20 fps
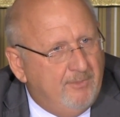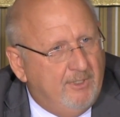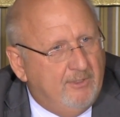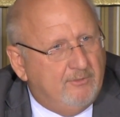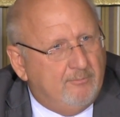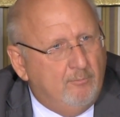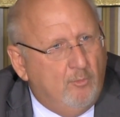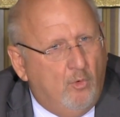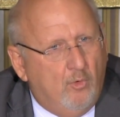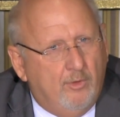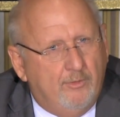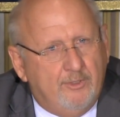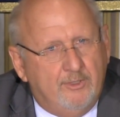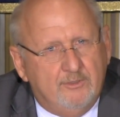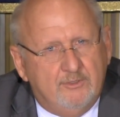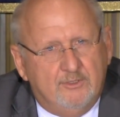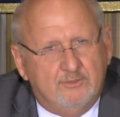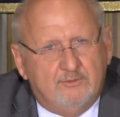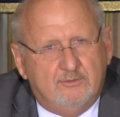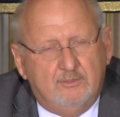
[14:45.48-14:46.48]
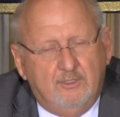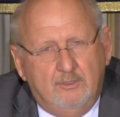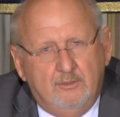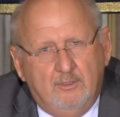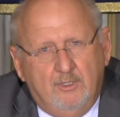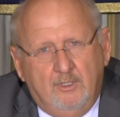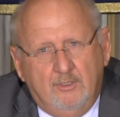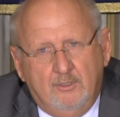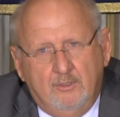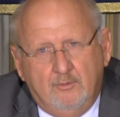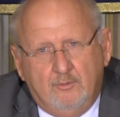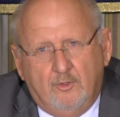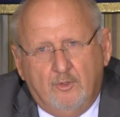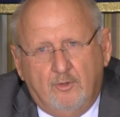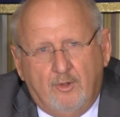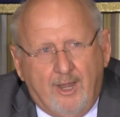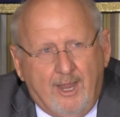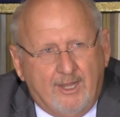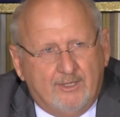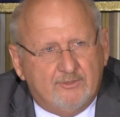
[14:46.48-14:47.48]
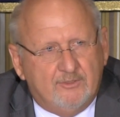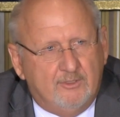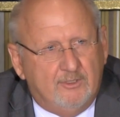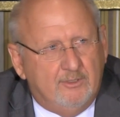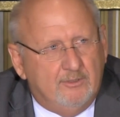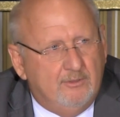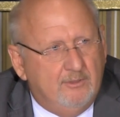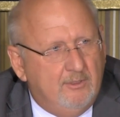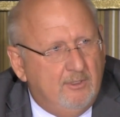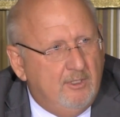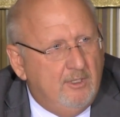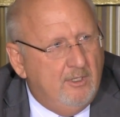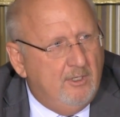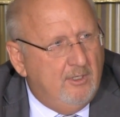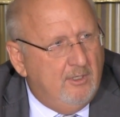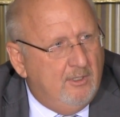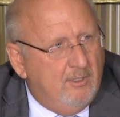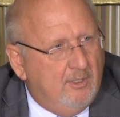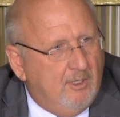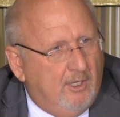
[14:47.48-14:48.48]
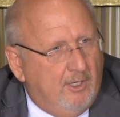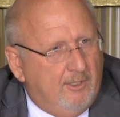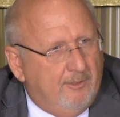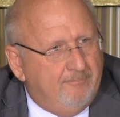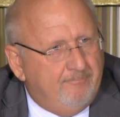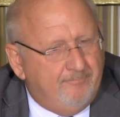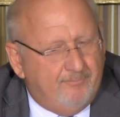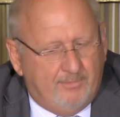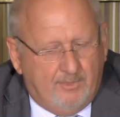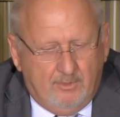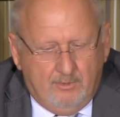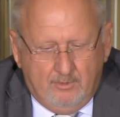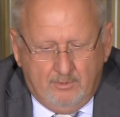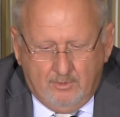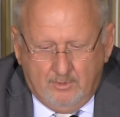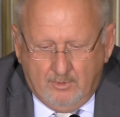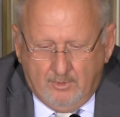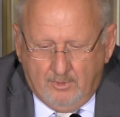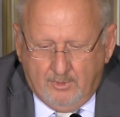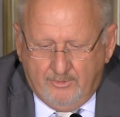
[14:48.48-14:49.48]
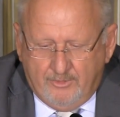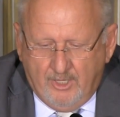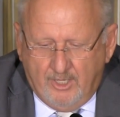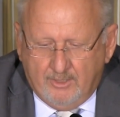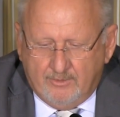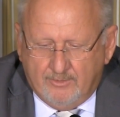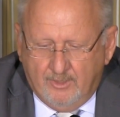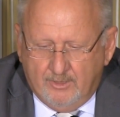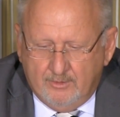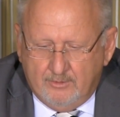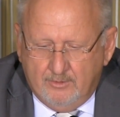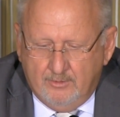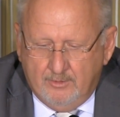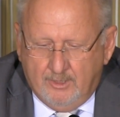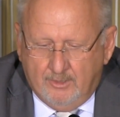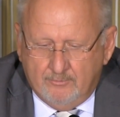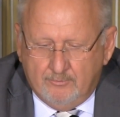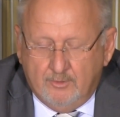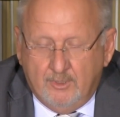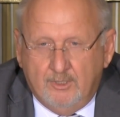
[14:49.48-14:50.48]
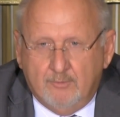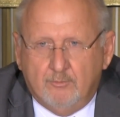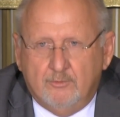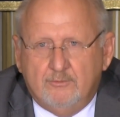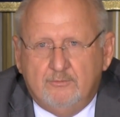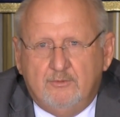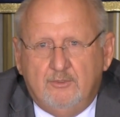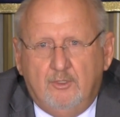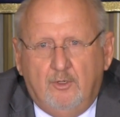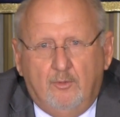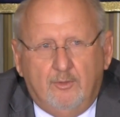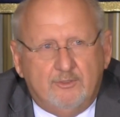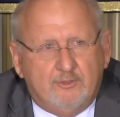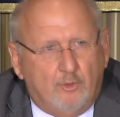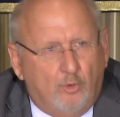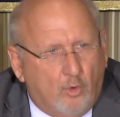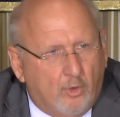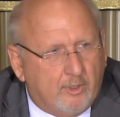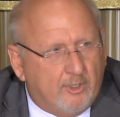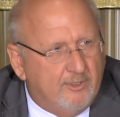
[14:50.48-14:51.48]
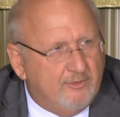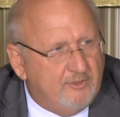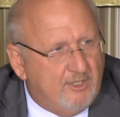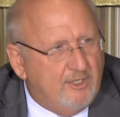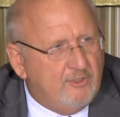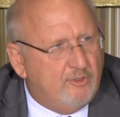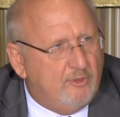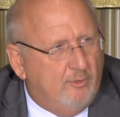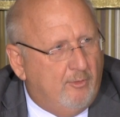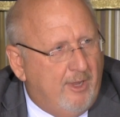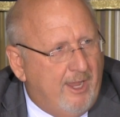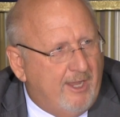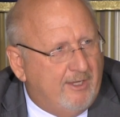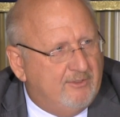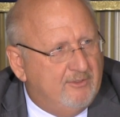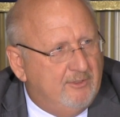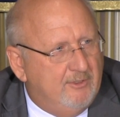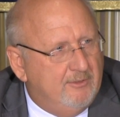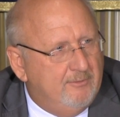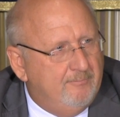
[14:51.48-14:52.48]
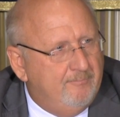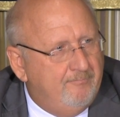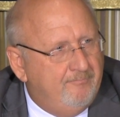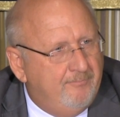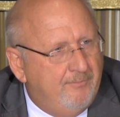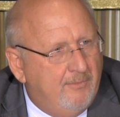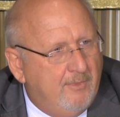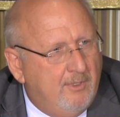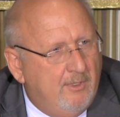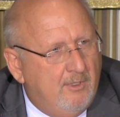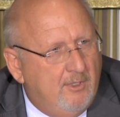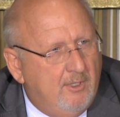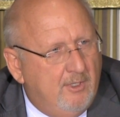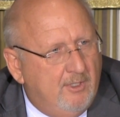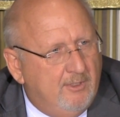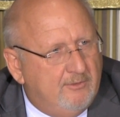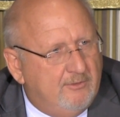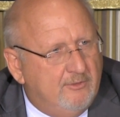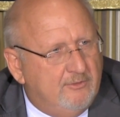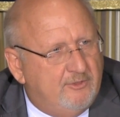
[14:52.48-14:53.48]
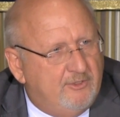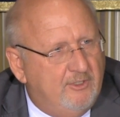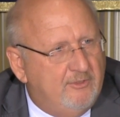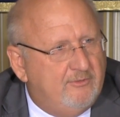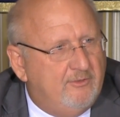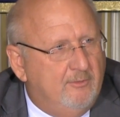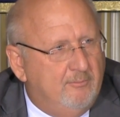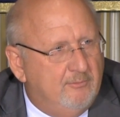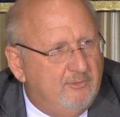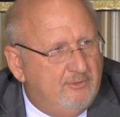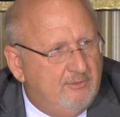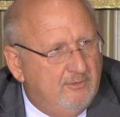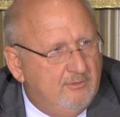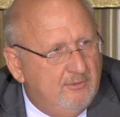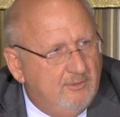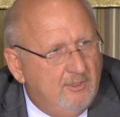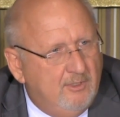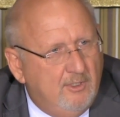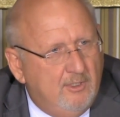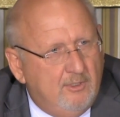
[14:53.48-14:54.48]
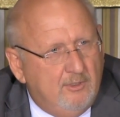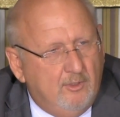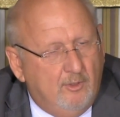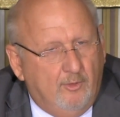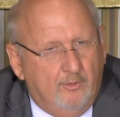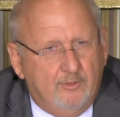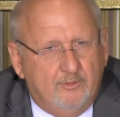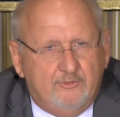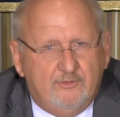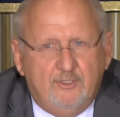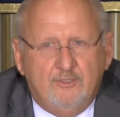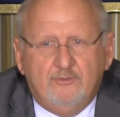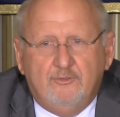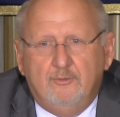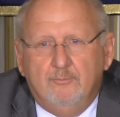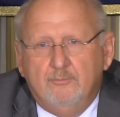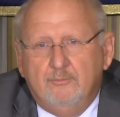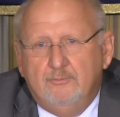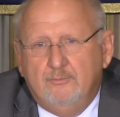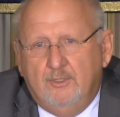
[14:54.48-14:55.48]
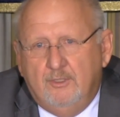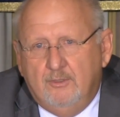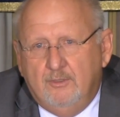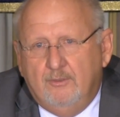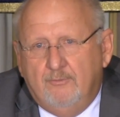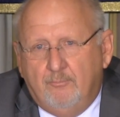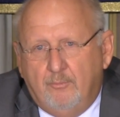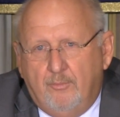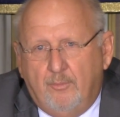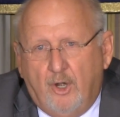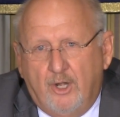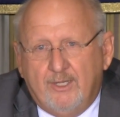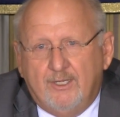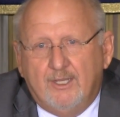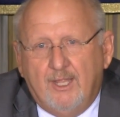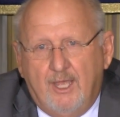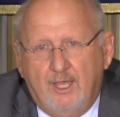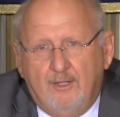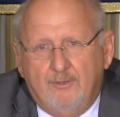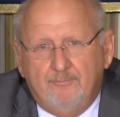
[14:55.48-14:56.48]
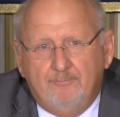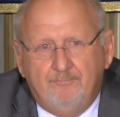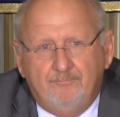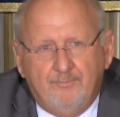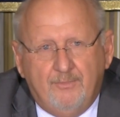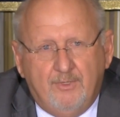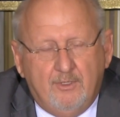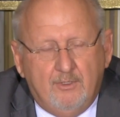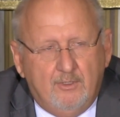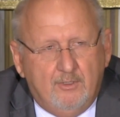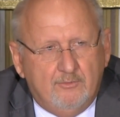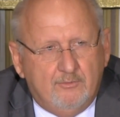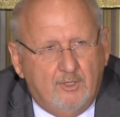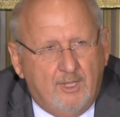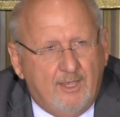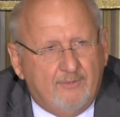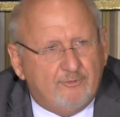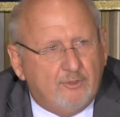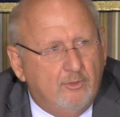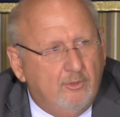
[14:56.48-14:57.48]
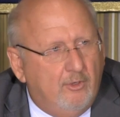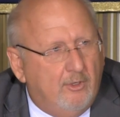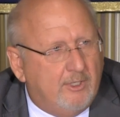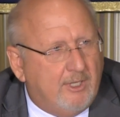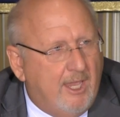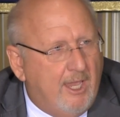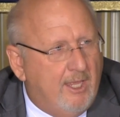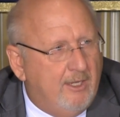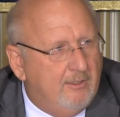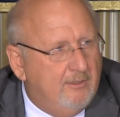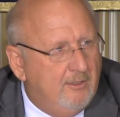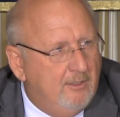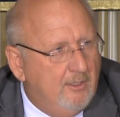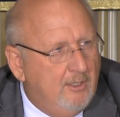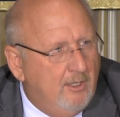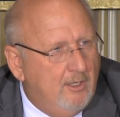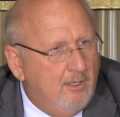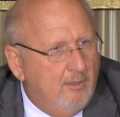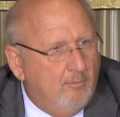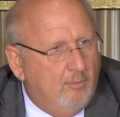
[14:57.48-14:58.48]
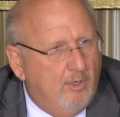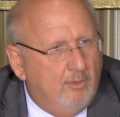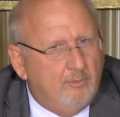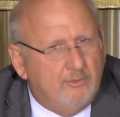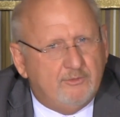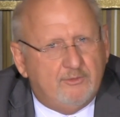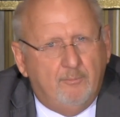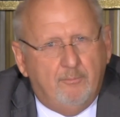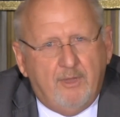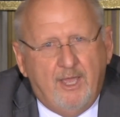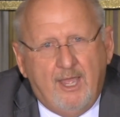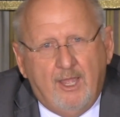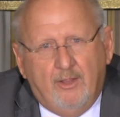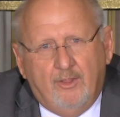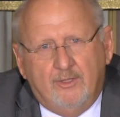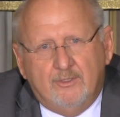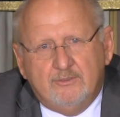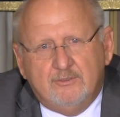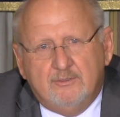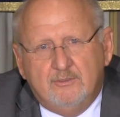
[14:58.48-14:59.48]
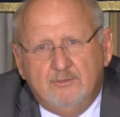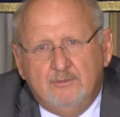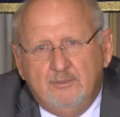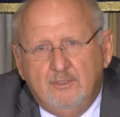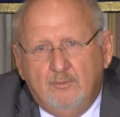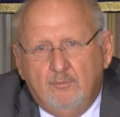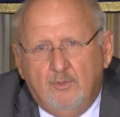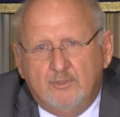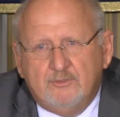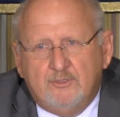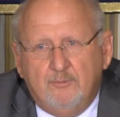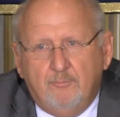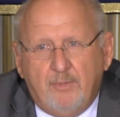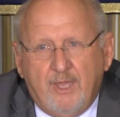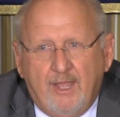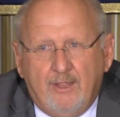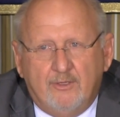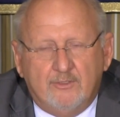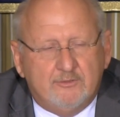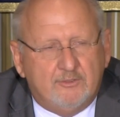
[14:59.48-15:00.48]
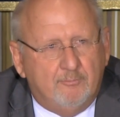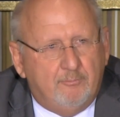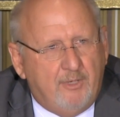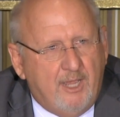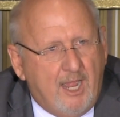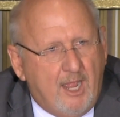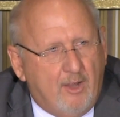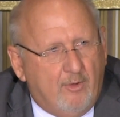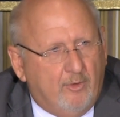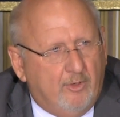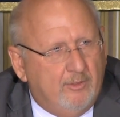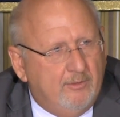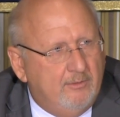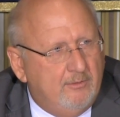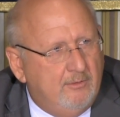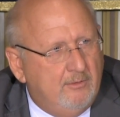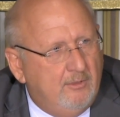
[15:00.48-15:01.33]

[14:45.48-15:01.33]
It's more than just a nuclear accident. I think that it was, it's an organizational accident. It's a systems, the system breakdown. So you have to look at what was the balance, what's the balance of power.